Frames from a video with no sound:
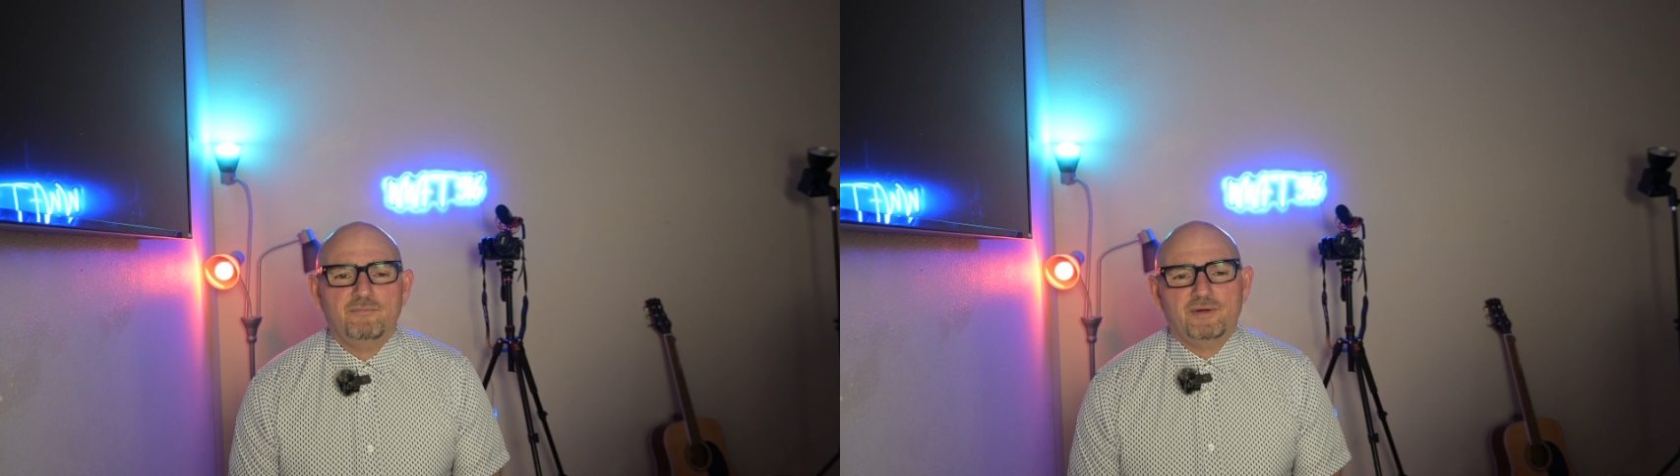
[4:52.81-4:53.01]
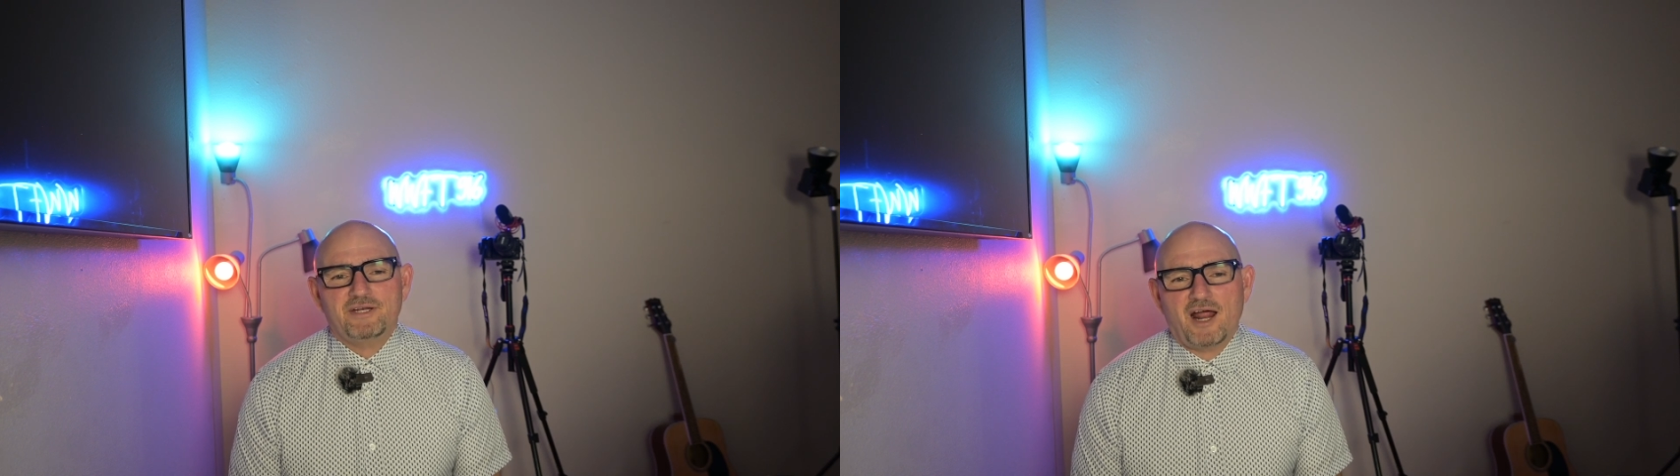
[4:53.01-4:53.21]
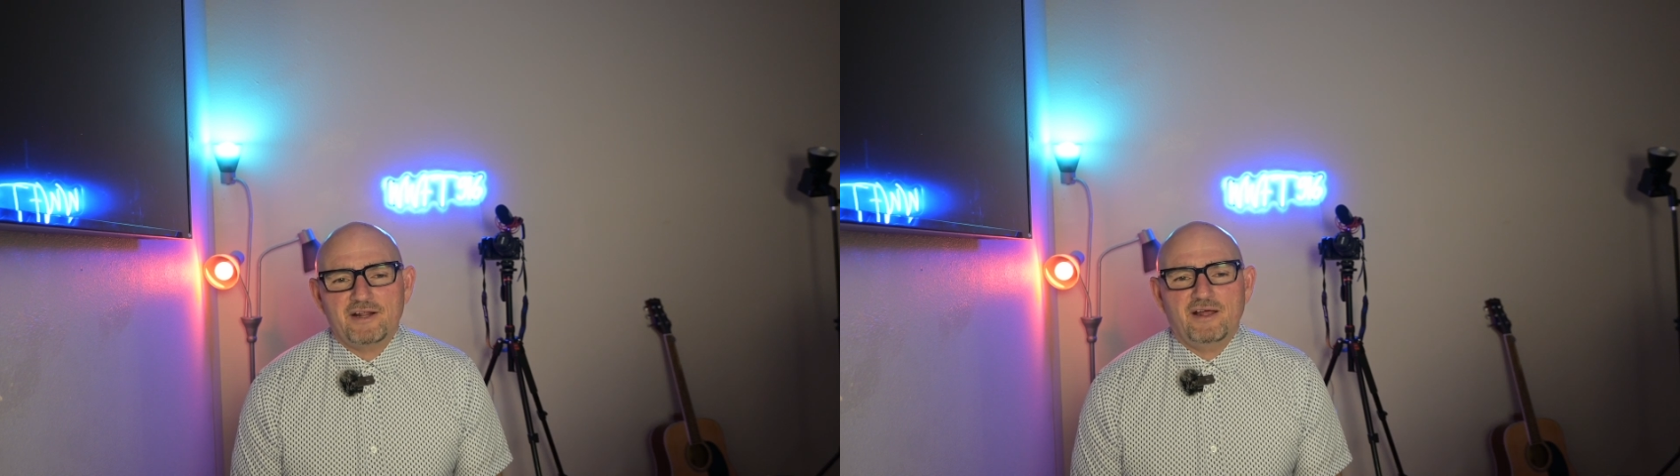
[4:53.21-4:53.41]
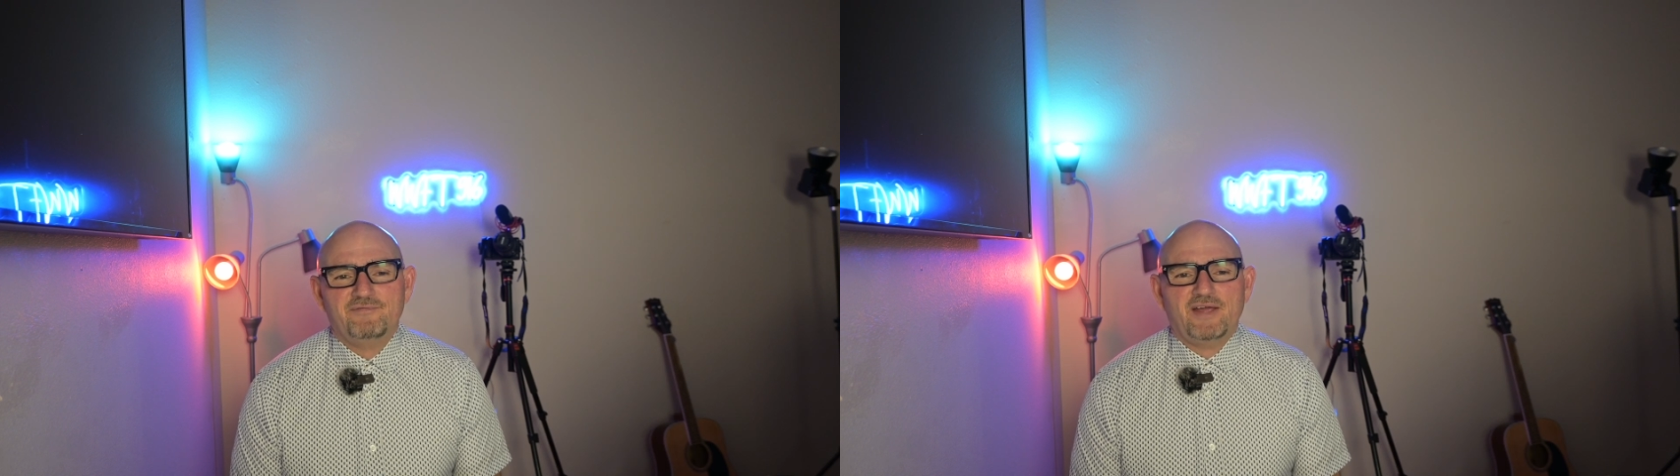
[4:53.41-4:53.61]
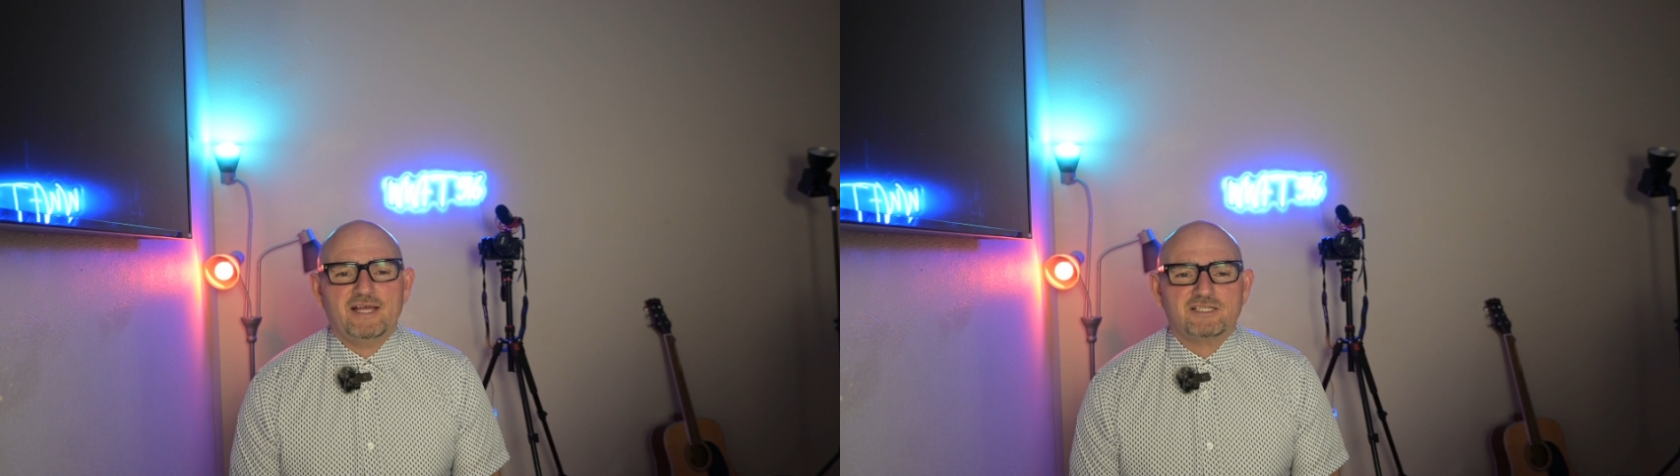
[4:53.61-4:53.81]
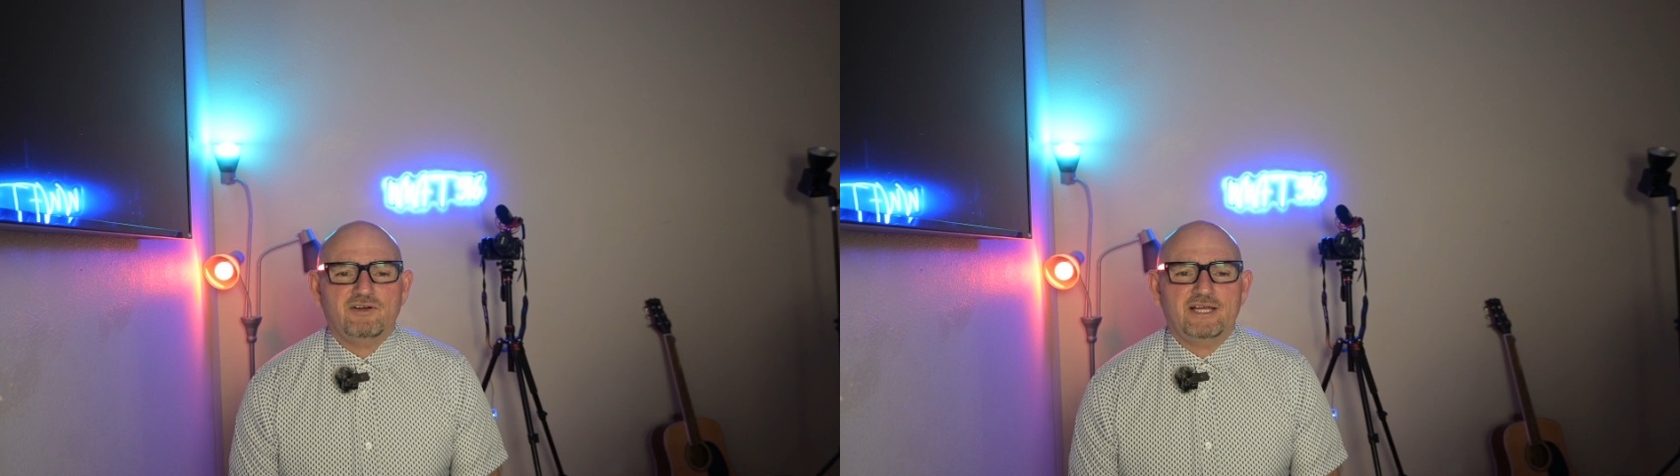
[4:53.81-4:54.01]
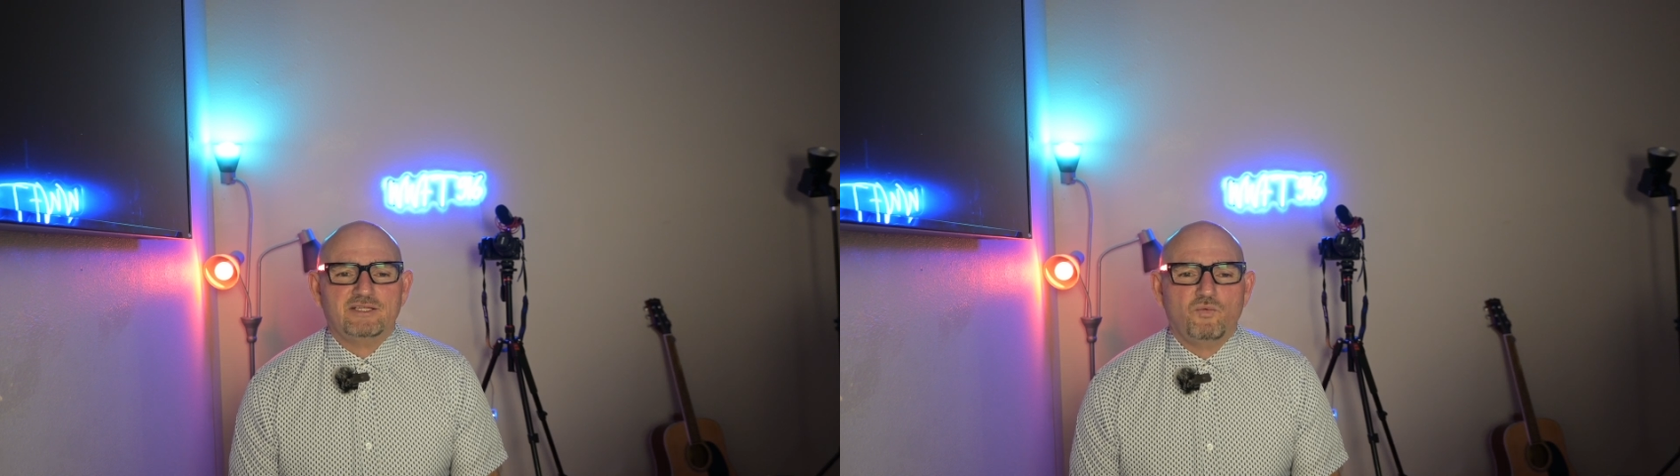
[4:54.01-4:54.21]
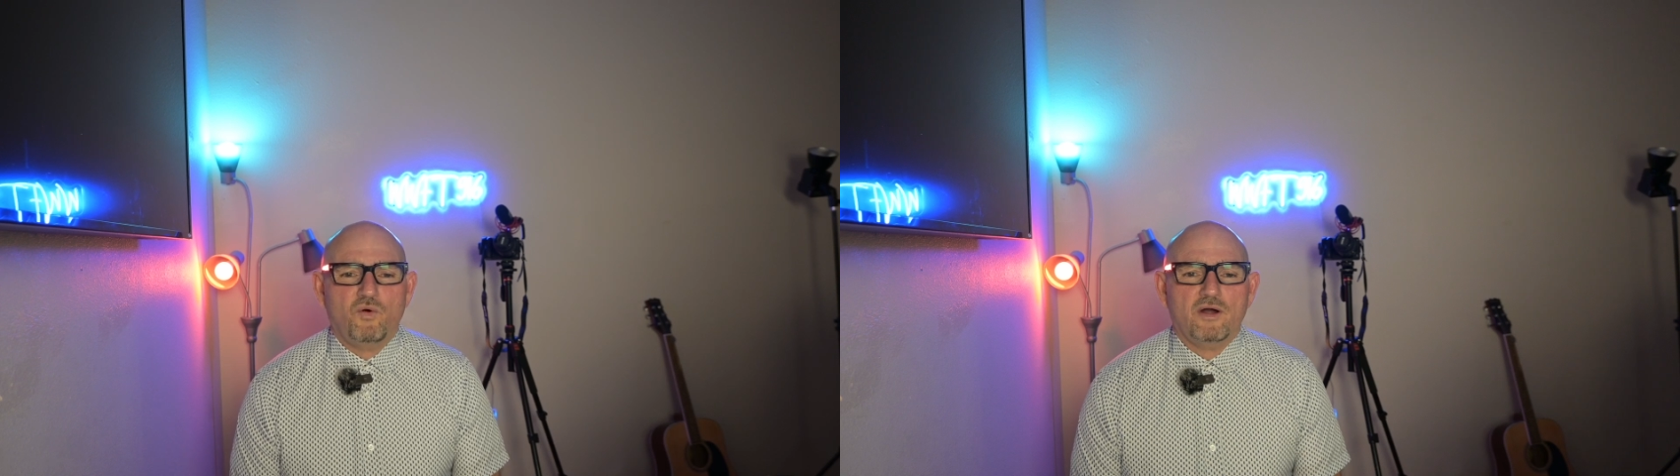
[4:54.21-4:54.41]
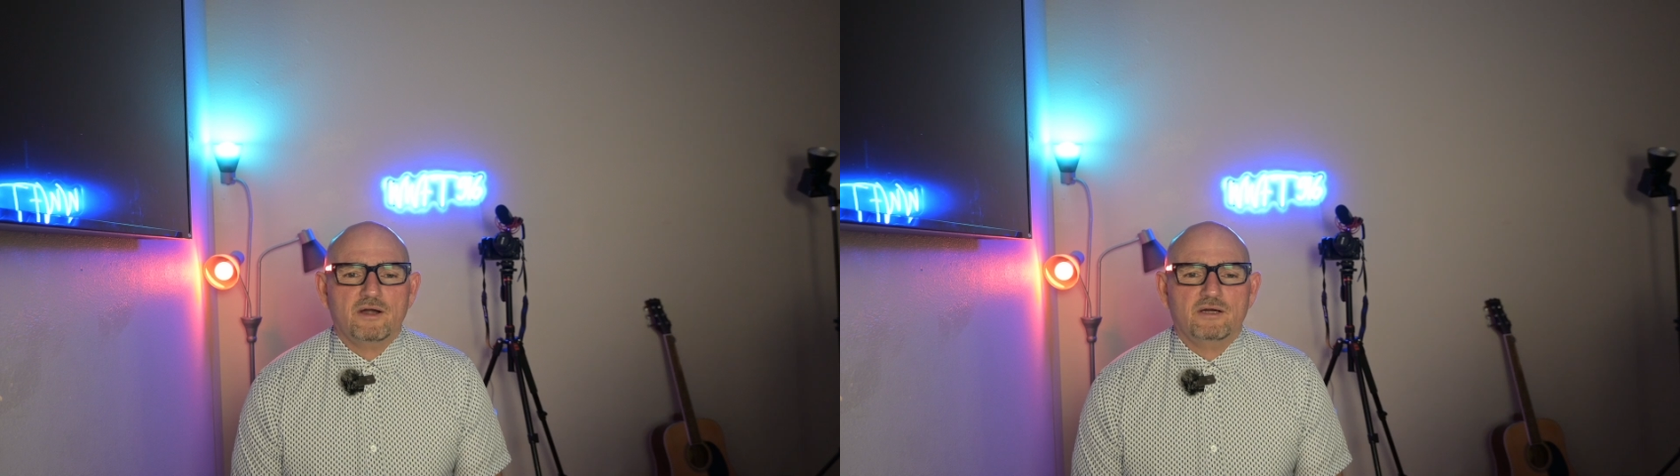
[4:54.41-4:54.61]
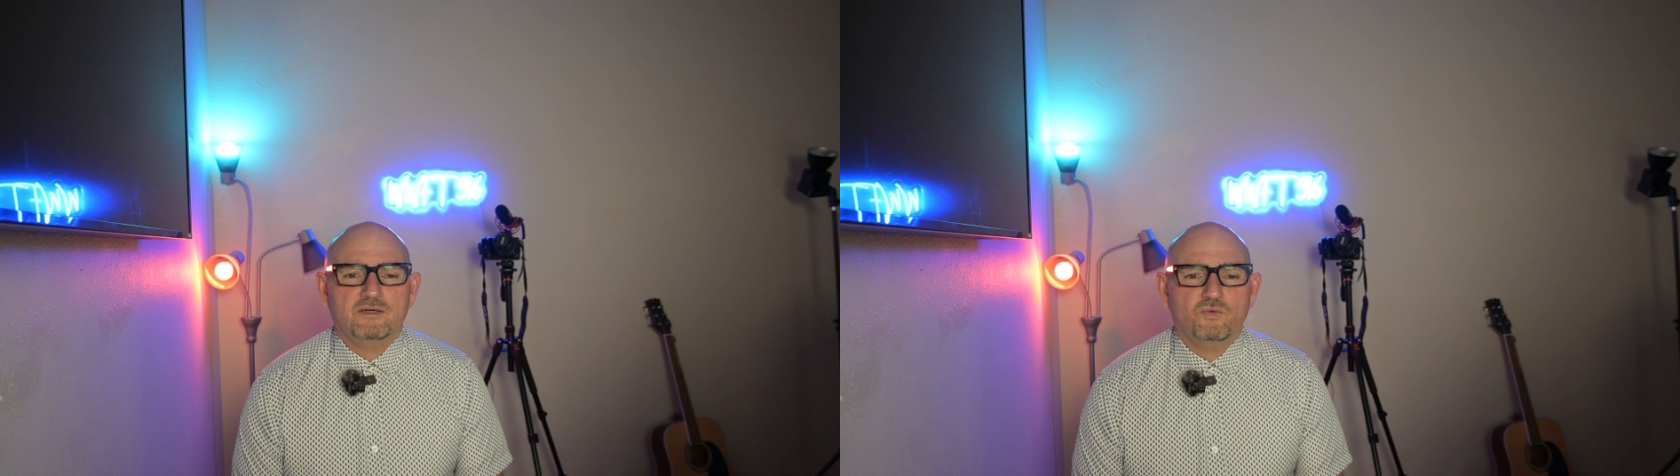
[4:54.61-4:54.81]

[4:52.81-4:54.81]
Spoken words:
but not enough to escalate the war.